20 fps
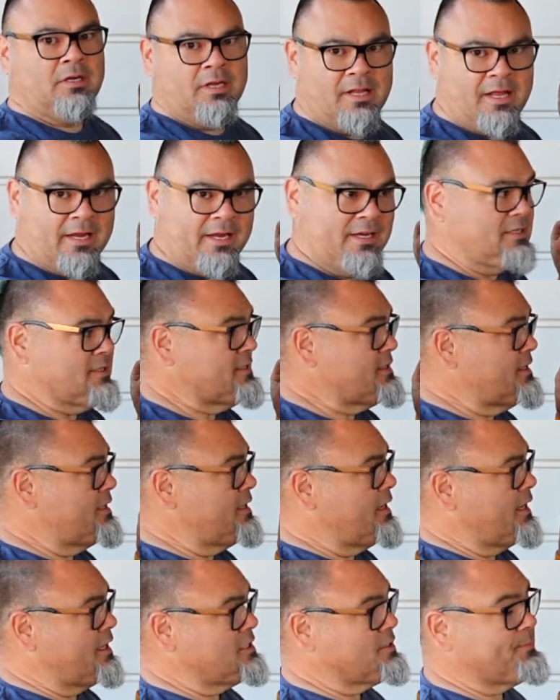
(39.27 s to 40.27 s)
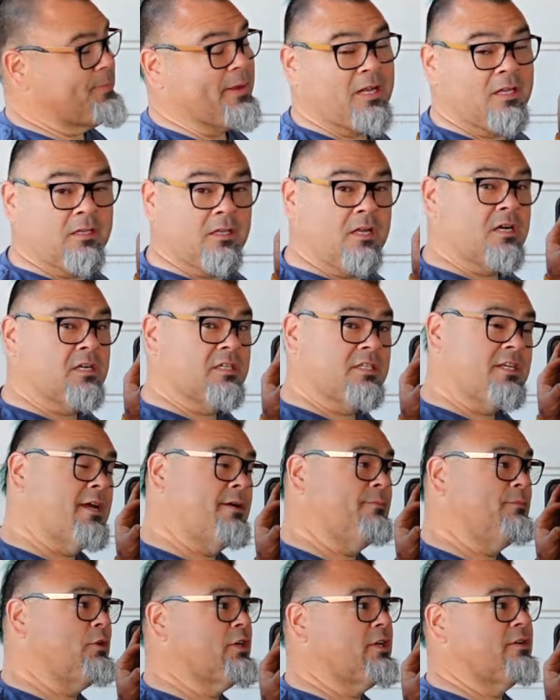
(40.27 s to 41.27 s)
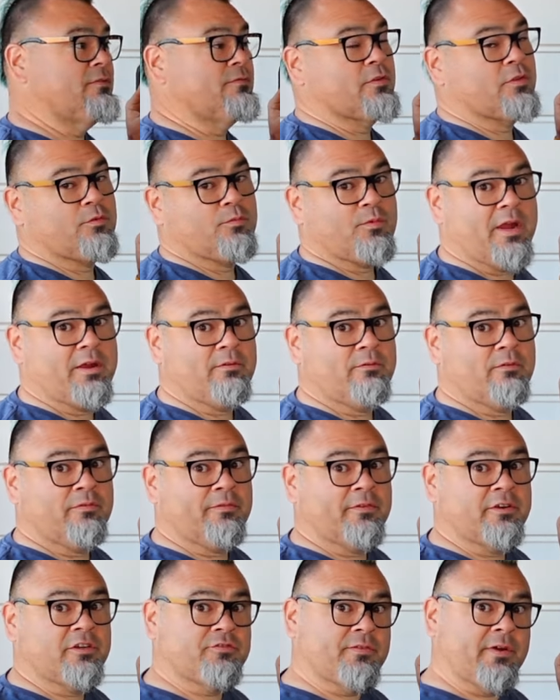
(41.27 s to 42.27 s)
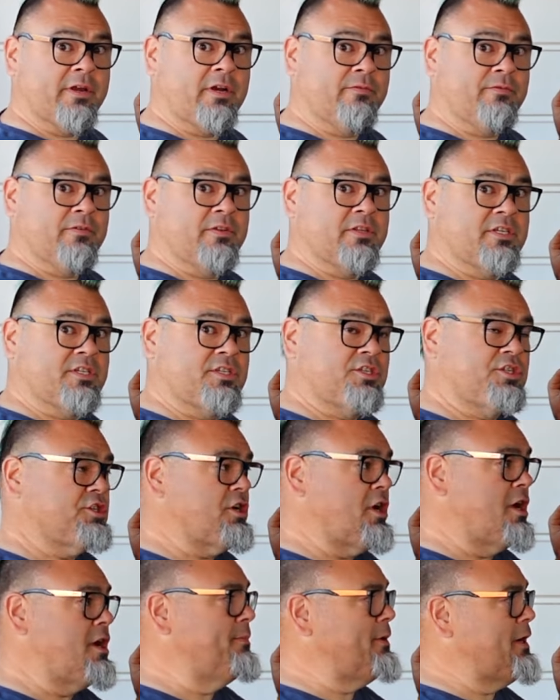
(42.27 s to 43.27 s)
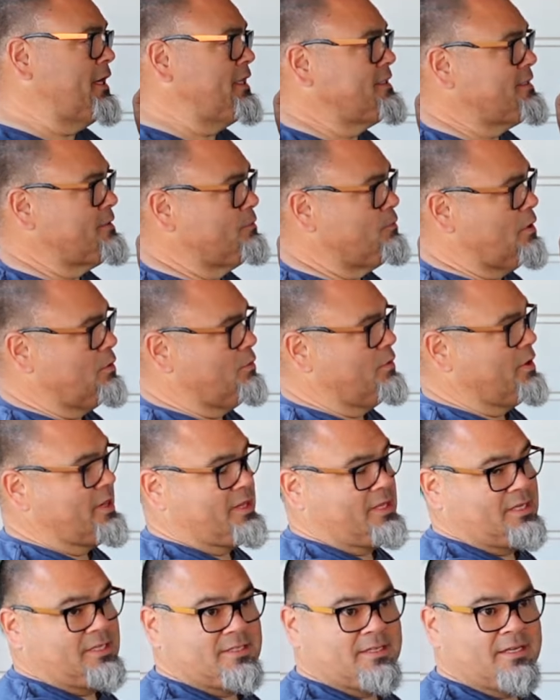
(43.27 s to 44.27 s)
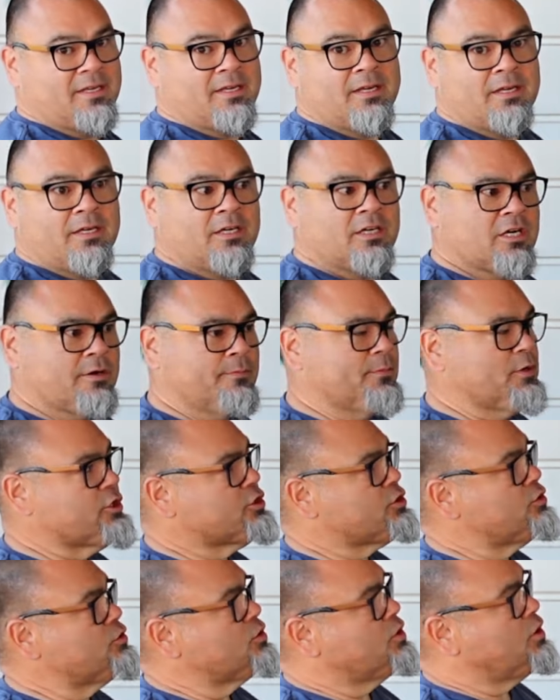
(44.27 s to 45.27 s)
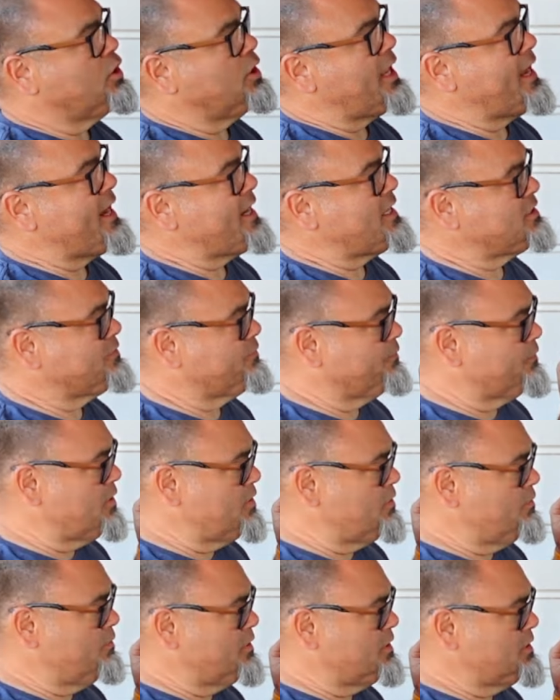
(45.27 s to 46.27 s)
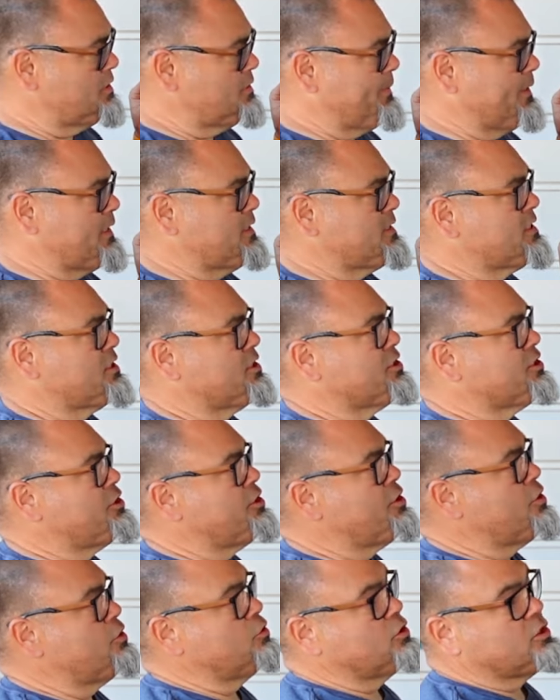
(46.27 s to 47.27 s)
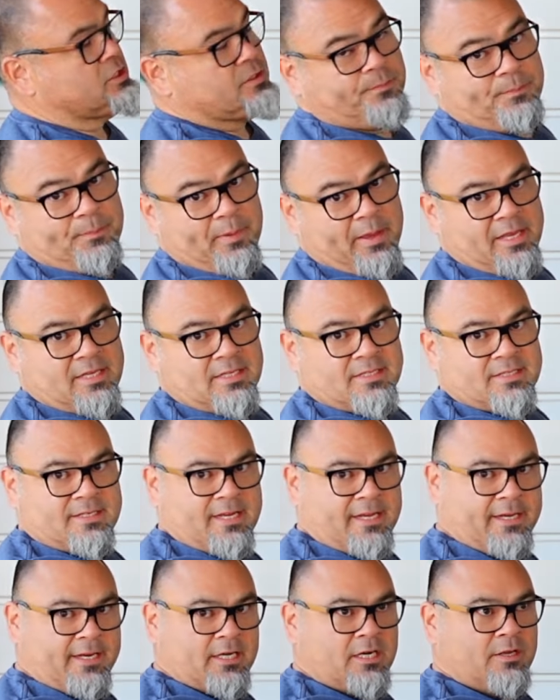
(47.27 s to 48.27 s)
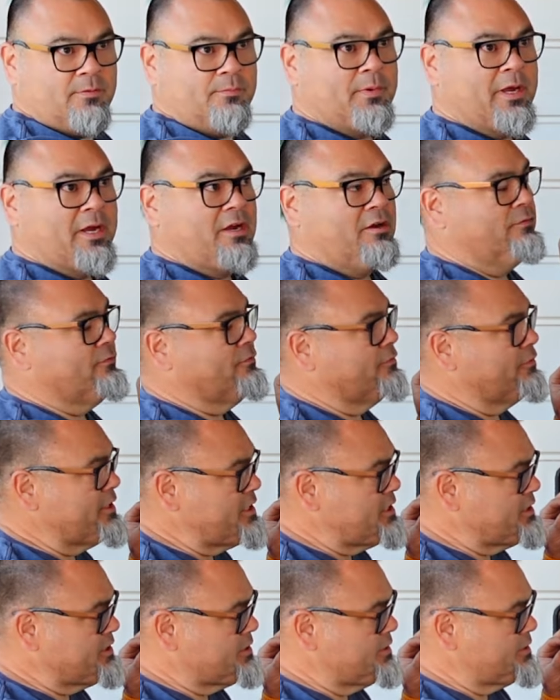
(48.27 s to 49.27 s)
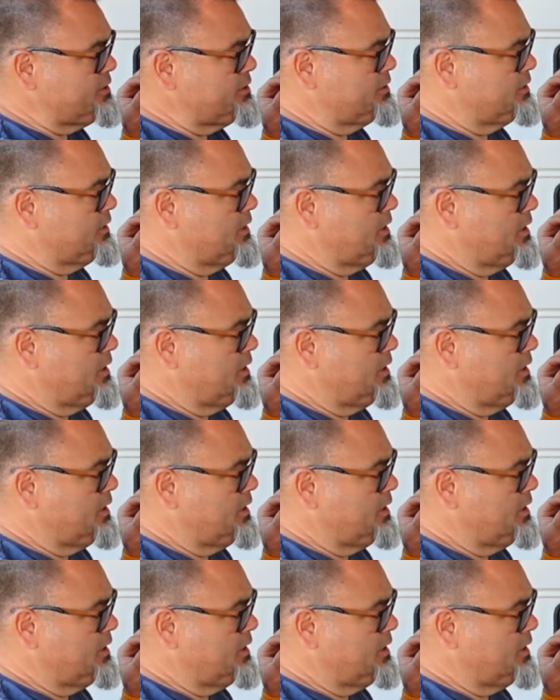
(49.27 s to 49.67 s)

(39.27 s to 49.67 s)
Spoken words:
Like I said, I spent a long time looking for the right refrigerator for this job, and I didn't want one of these commercial glass front ones because there's no space taken up by a freezer,